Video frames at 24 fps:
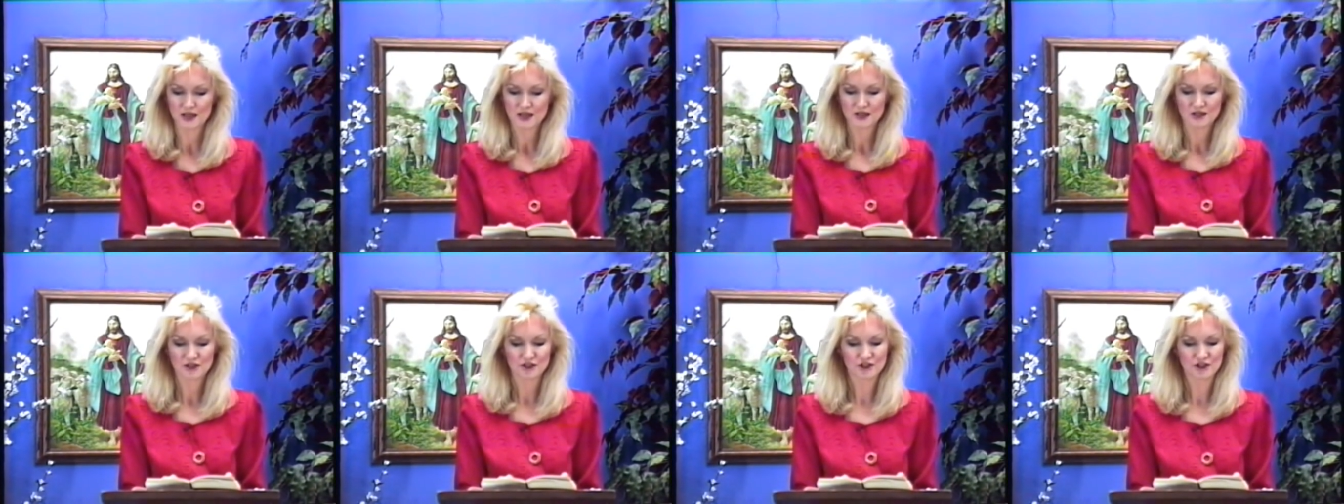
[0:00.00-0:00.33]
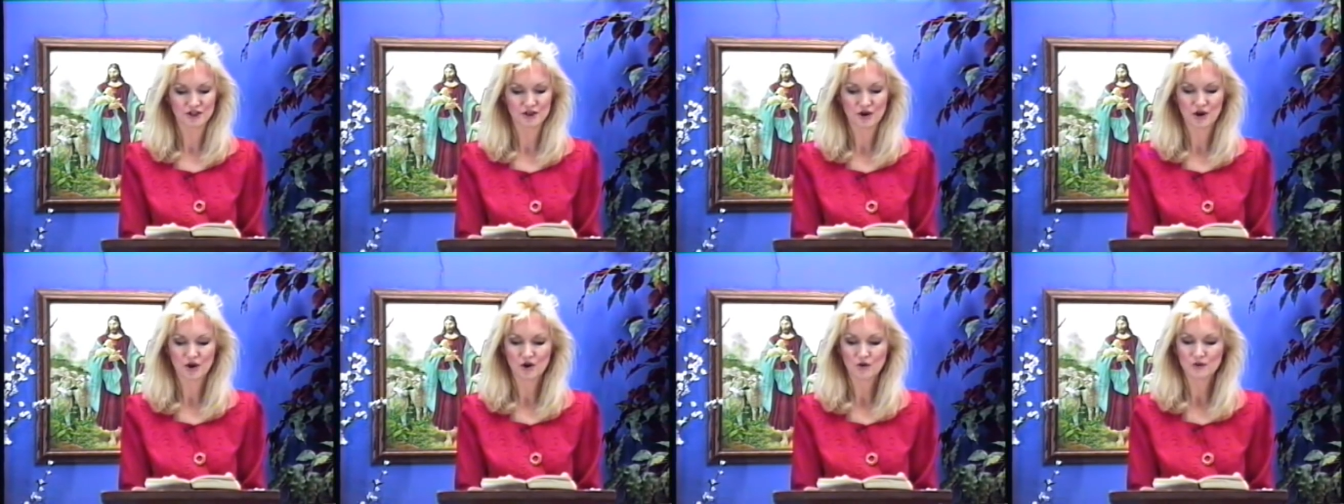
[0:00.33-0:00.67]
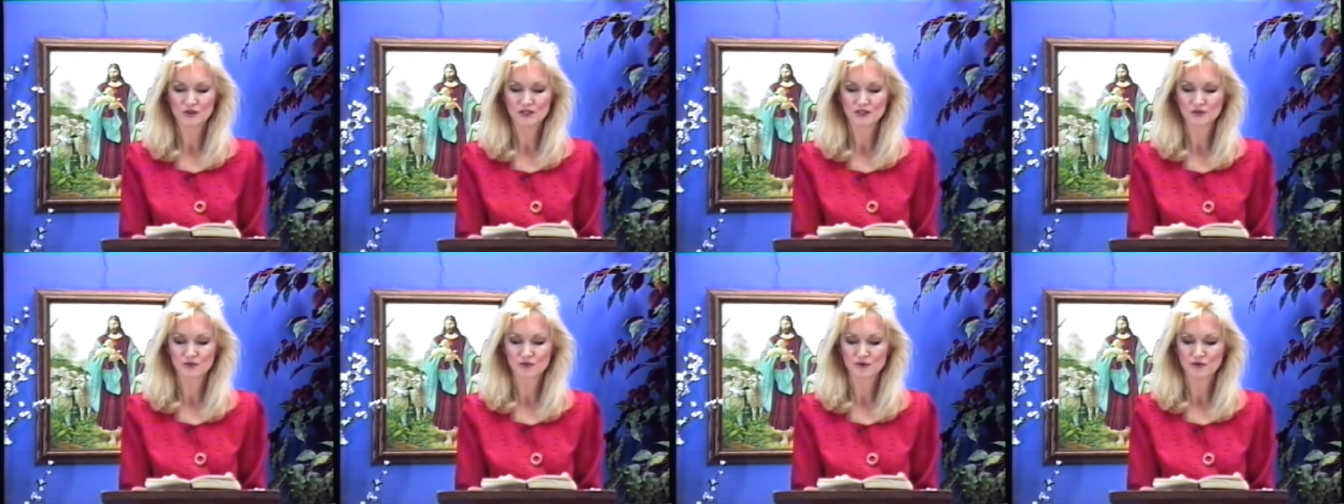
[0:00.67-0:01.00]
she
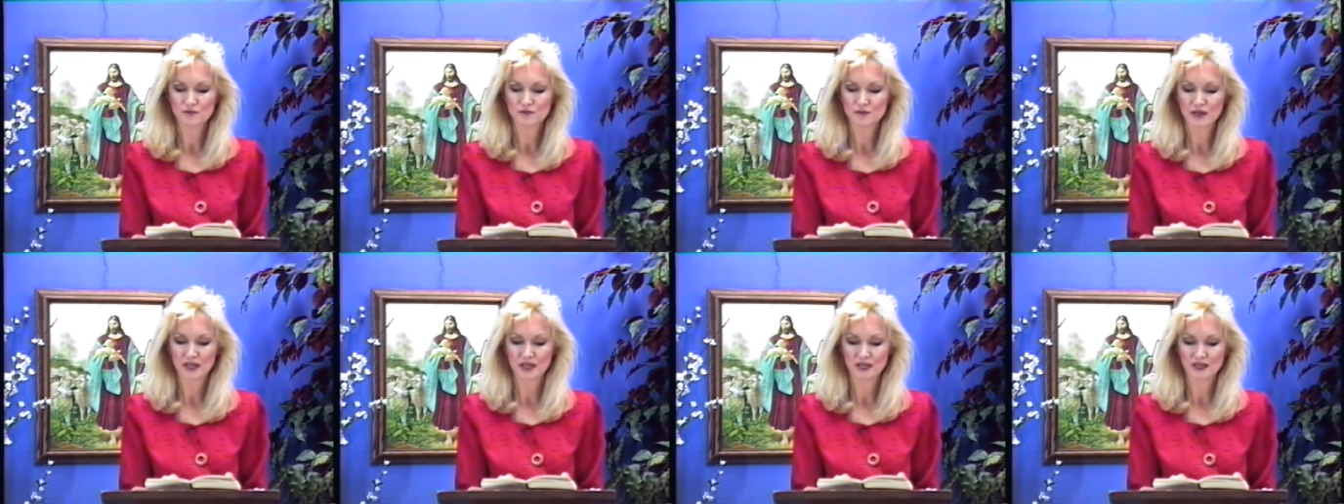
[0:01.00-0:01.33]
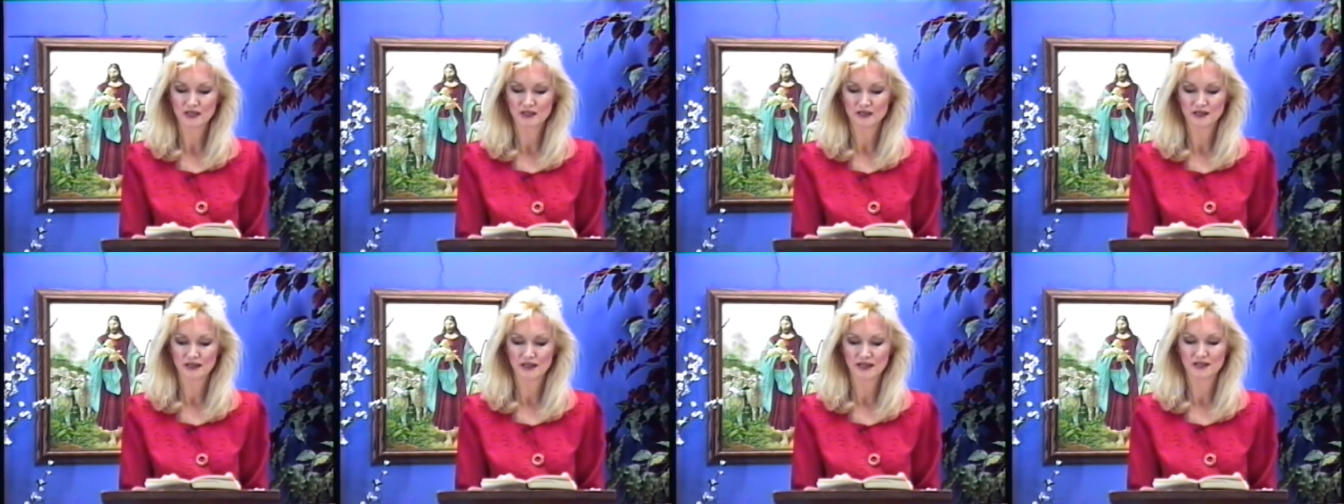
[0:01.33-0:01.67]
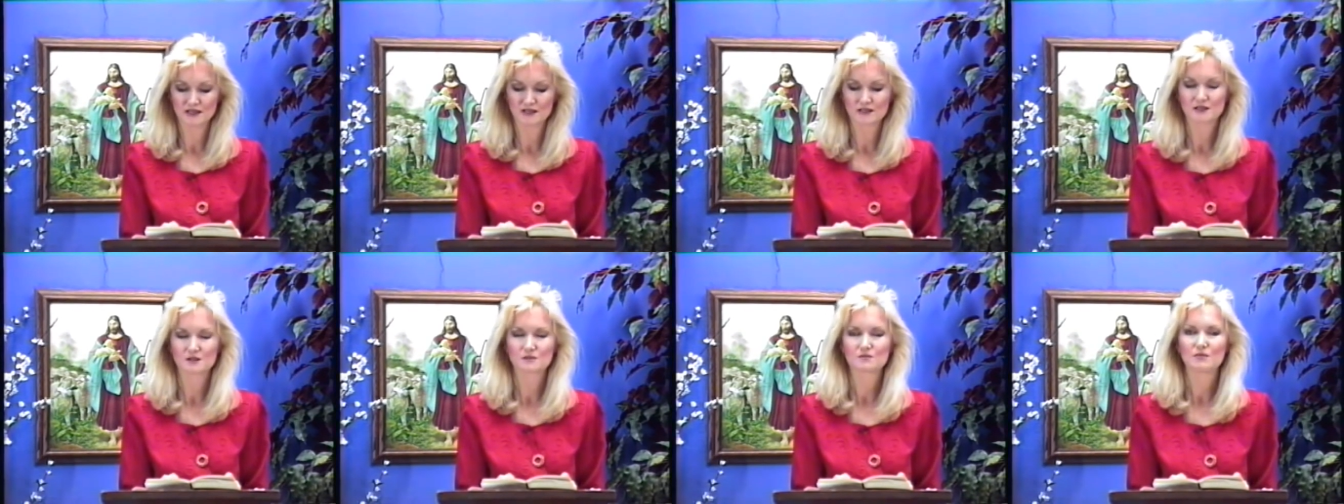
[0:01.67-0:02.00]
always remained a
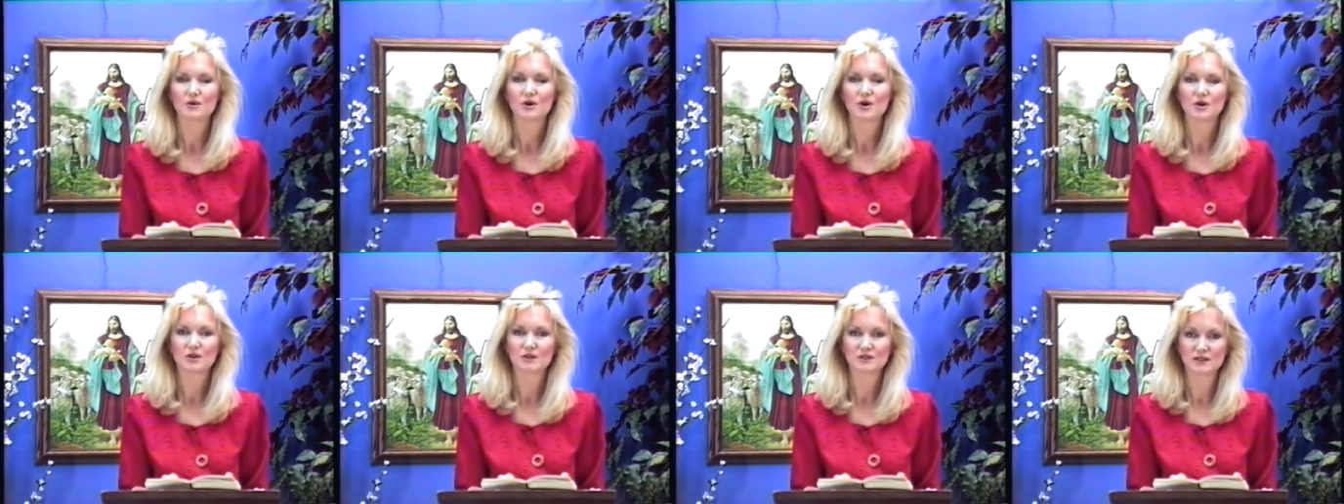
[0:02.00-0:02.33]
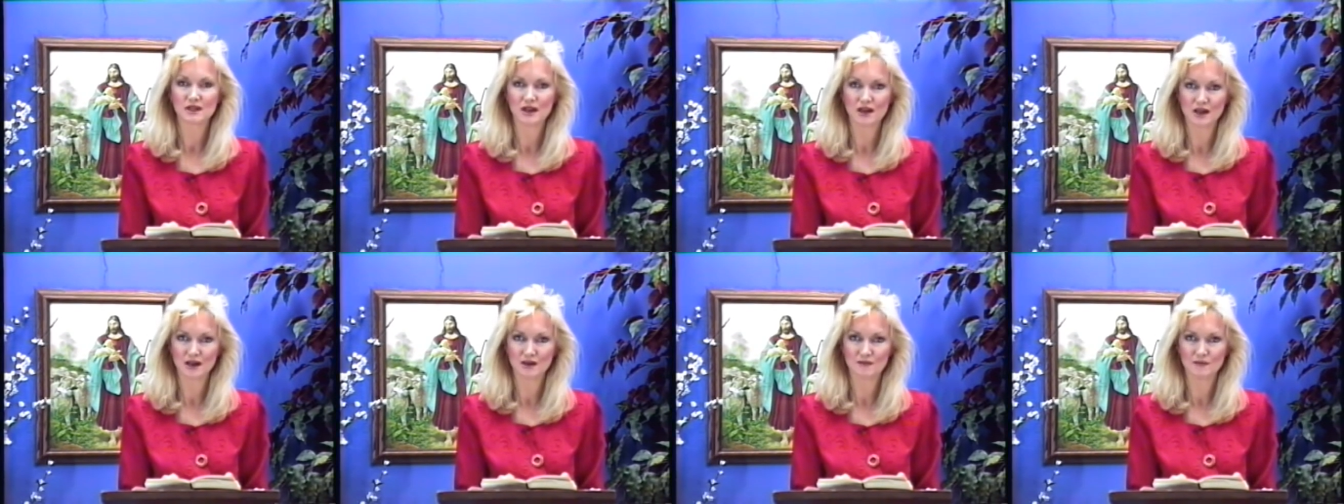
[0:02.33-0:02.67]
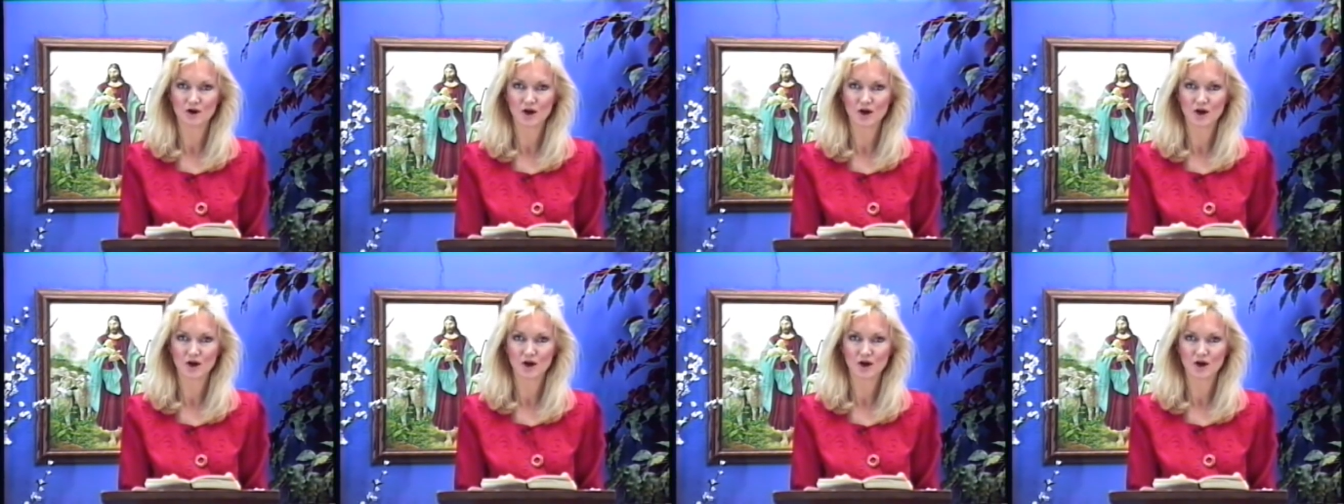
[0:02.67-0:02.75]
small-time